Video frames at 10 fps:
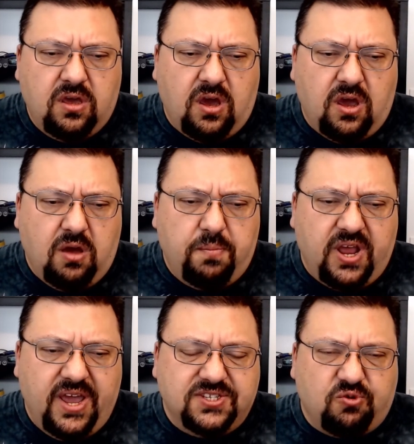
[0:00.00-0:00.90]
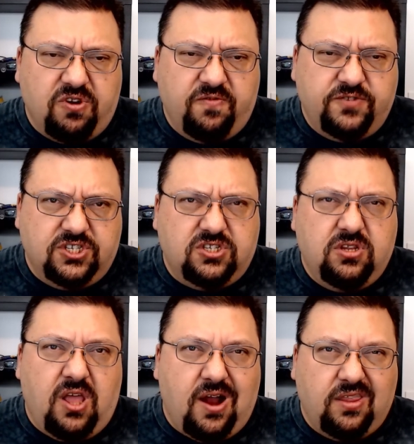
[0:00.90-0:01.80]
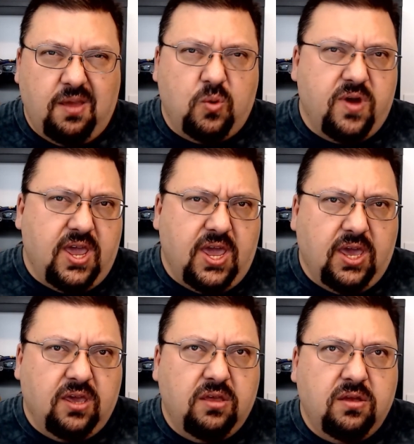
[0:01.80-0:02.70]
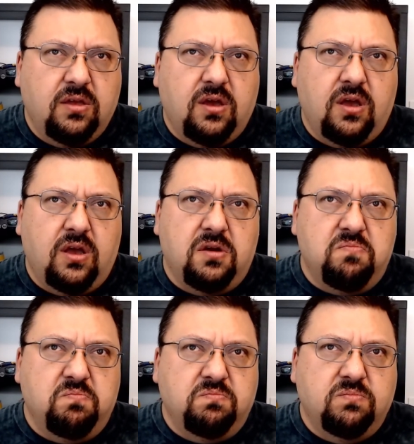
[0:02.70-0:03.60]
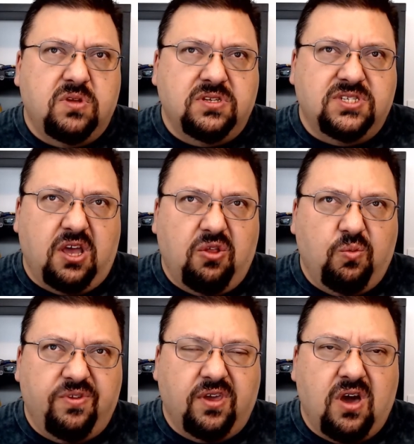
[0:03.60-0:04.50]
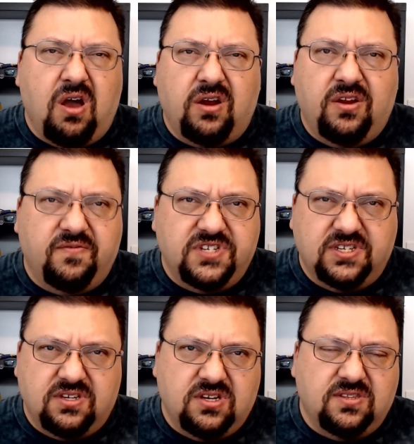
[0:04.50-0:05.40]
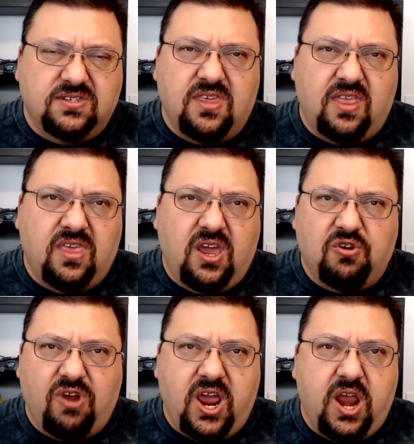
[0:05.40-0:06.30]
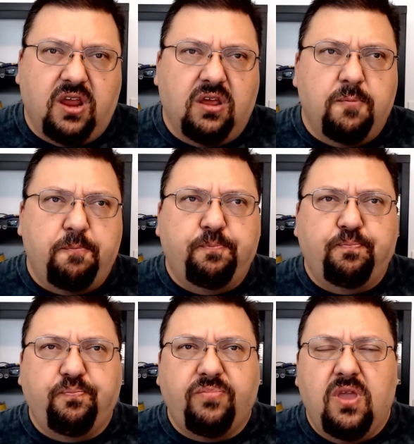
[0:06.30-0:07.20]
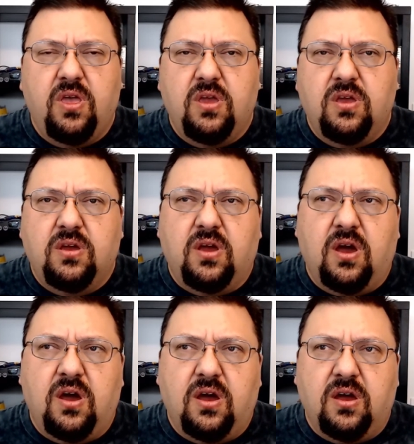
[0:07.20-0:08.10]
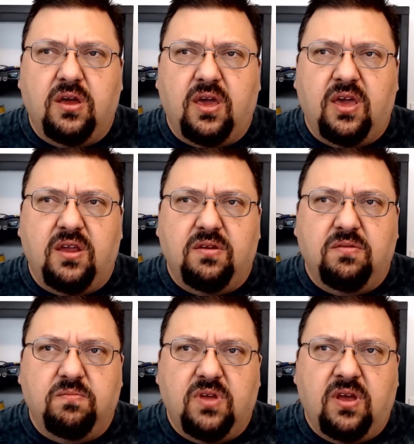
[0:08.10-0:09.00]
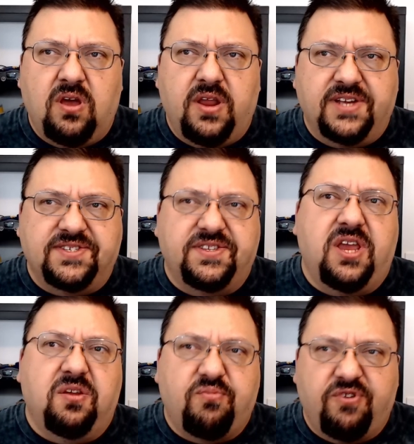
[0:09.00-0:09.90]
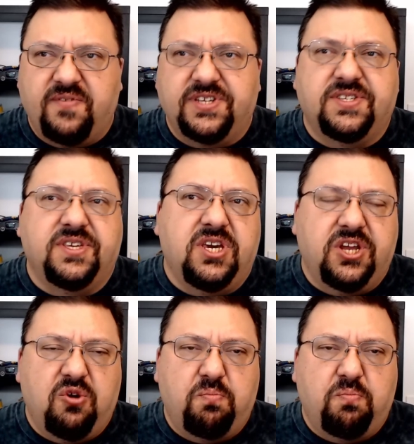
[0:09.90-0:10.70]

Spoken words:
But I had sort of just locked them away, dealt with the cognitive dissonance that they created, and as stated previously,